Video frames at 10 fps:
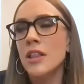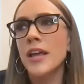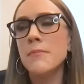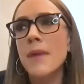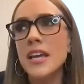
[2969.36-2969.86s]

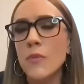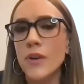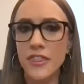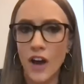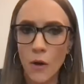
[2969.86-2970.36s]
Like making what
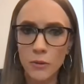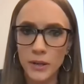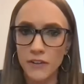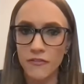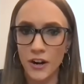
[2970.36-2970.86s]
I thought would
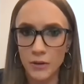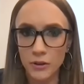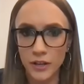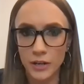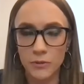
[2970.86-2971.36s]
be a funny,
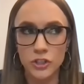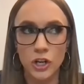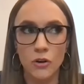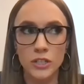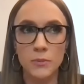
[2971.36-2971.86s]
relatable
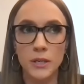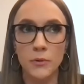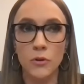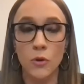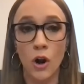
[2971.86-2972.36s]
joke to
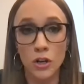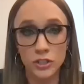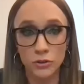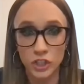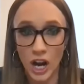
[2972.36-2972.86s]
people who are
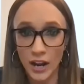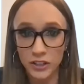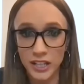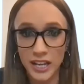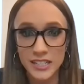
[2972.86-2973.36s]
also
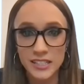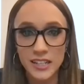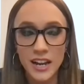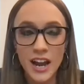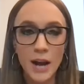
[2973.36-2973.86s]
childless
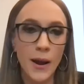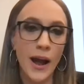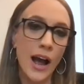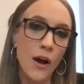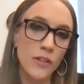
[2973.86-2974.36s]

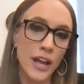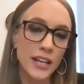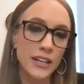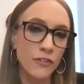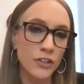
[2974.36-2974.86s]
about how
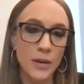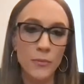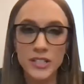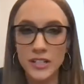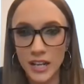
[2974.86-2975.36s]
like for some
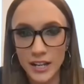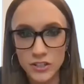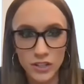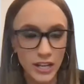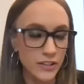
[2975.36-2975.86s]
reason
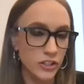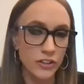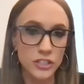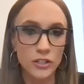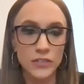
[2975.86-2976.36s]
kids are the catch-all
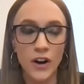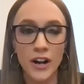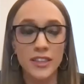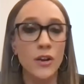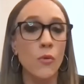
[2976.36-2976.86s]
excuse for
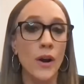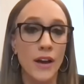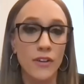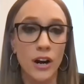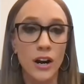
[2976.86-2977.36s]
anything,
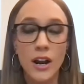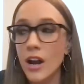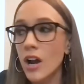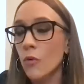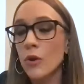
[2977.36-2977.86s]
whatever.
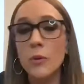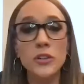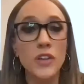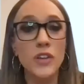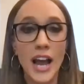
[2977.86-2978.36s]
We were
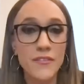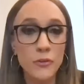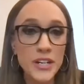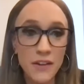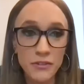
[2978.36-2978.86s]
live and
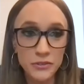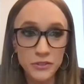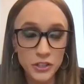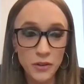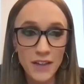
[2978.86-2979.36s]
we never do the
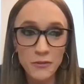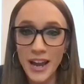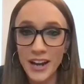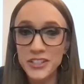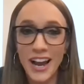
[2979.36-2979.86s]
show live. And we
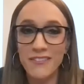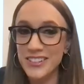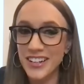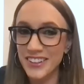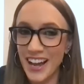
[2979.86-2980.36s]
actually haven't
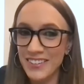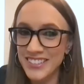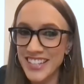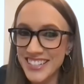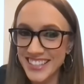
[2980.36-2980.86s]
done it live
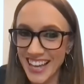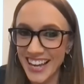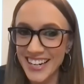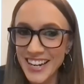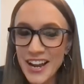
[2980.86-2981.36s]
since
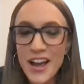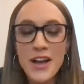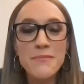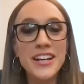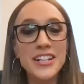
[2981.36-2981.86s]
then
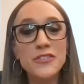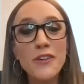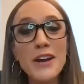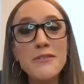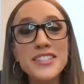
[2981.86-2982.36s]
because
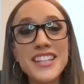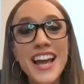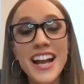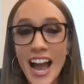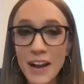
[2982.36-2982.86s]
Greg was
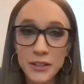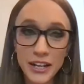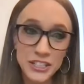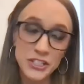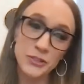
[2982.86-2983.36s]
like, I would
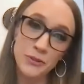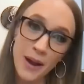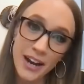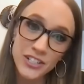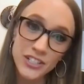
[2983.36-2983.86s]
like to just
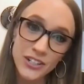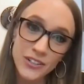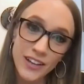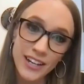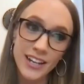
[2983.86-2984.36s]
remind
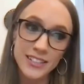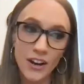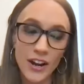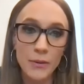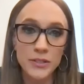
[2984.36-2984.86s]
you that he has a,
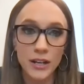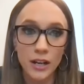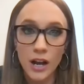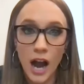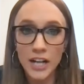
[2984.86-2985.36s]
and I was like,
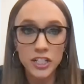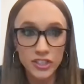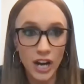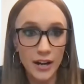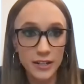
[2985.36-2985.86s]
I
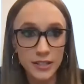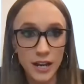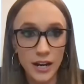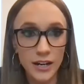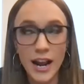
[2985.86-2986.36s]
just died
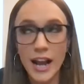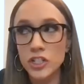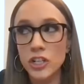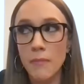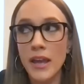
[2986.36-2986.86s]
inside. It
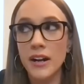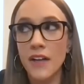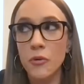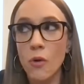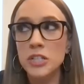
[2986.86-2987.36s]
actually made it
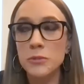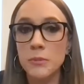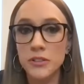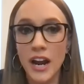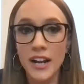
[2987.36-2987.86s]
on the Watch
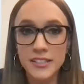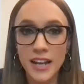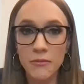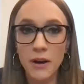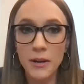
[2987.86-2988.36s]
People Die
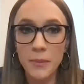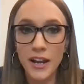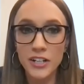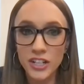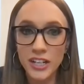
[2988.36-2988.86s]
Inside Reddit
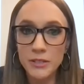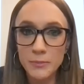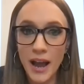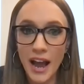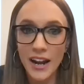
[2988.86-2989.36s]
page. Like it was
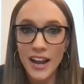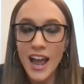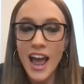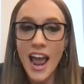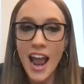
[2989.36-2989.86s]
bad.
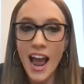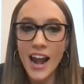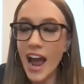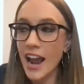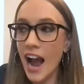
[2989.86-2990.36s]

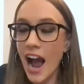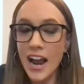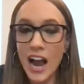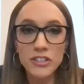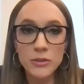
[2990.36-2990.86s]
And I
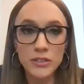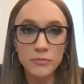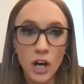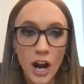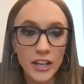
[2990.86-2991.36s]
I obviously was like,
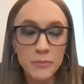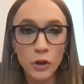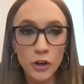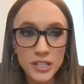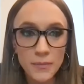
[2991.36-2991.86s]
sorry, I like
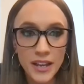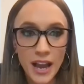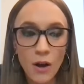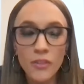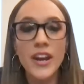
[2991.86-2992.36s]
blurted something out.